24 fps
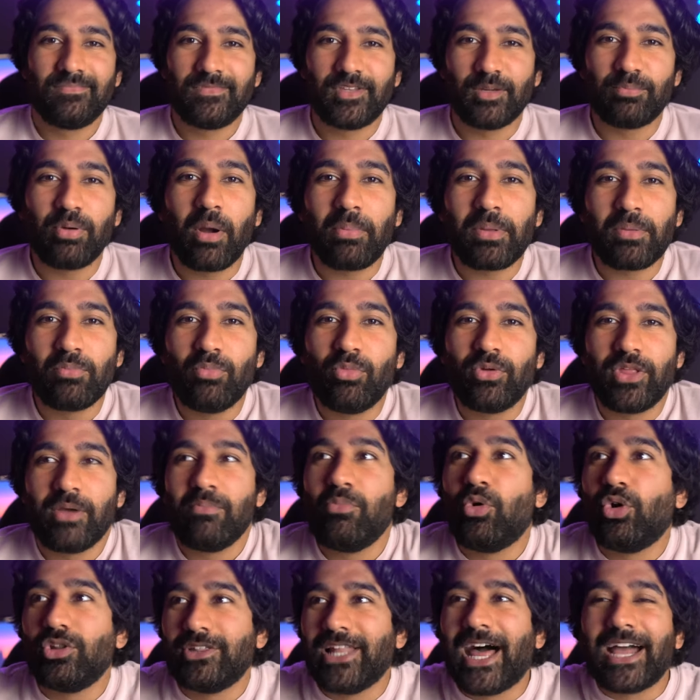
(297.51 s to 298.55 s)
they're
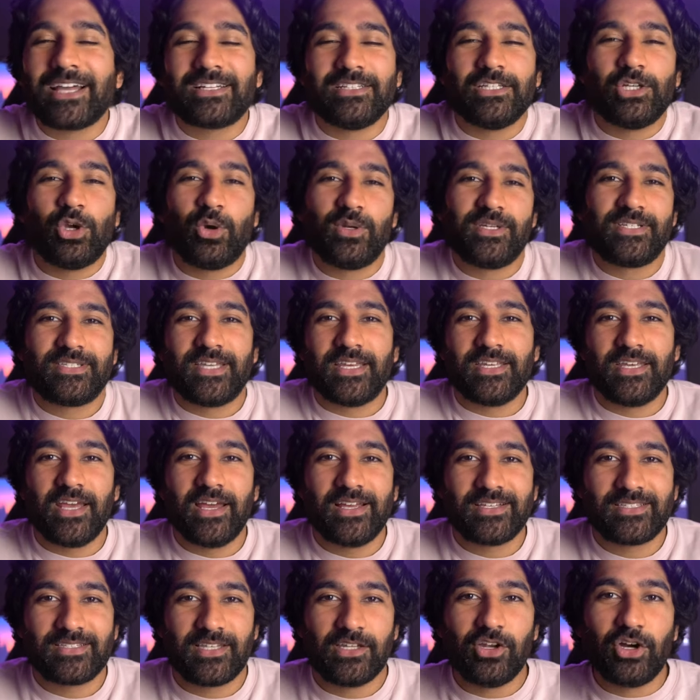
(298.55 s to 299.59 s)
more likely going to say
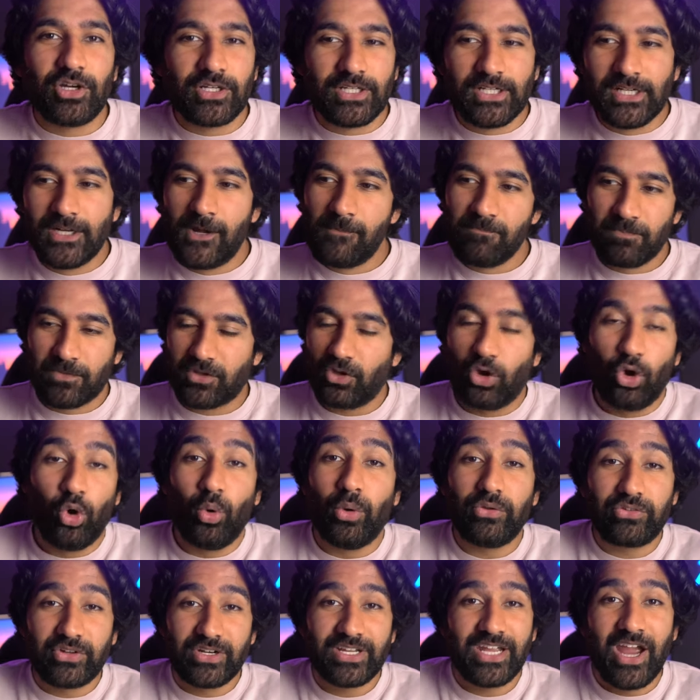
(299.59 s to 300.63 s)
yes. They're not
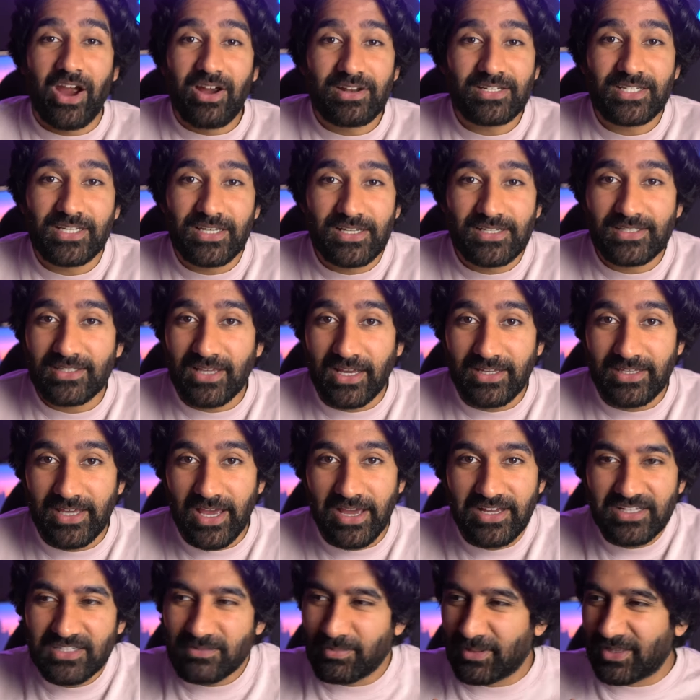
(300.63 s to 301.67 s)
always going to guarantee a
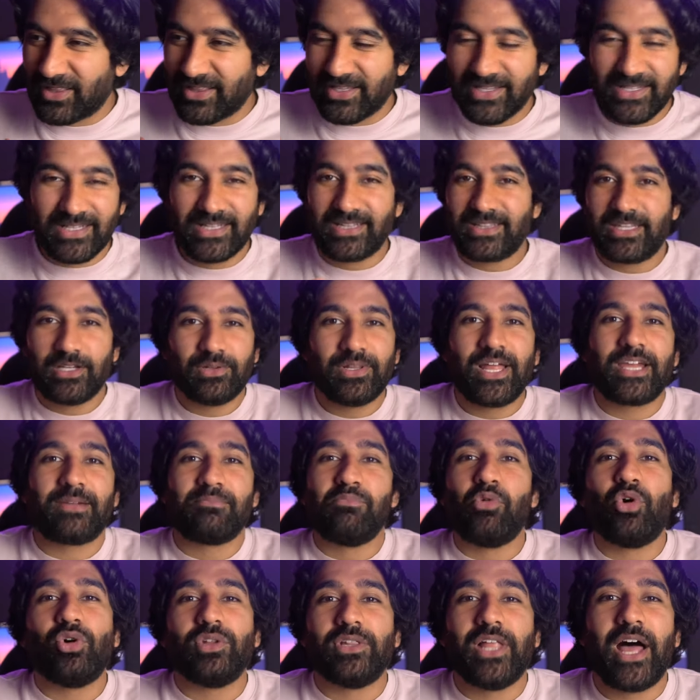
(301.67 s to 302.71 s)
yes, but they're like
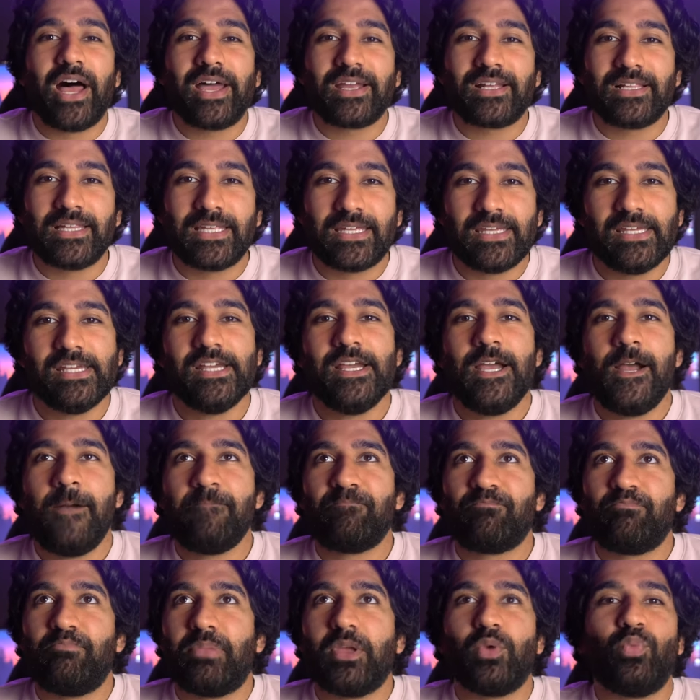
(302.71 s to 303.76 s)
more likely
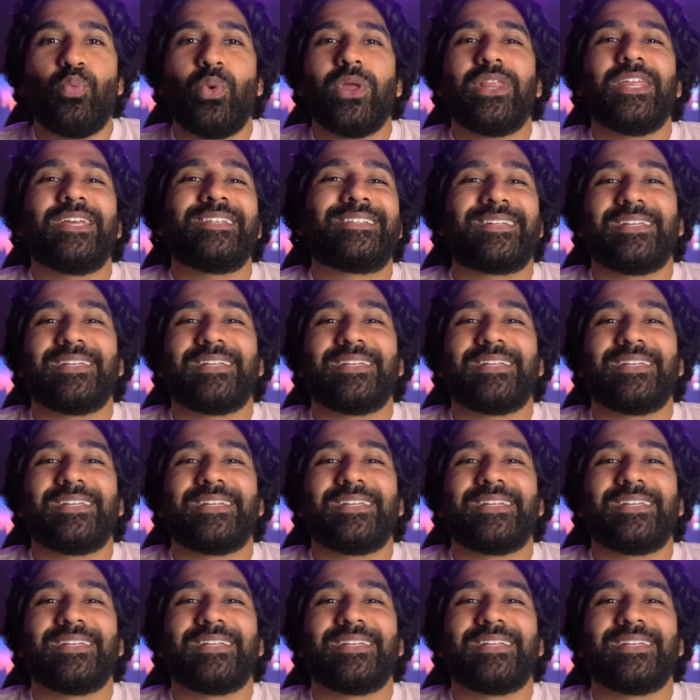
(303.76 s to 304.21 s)
be willing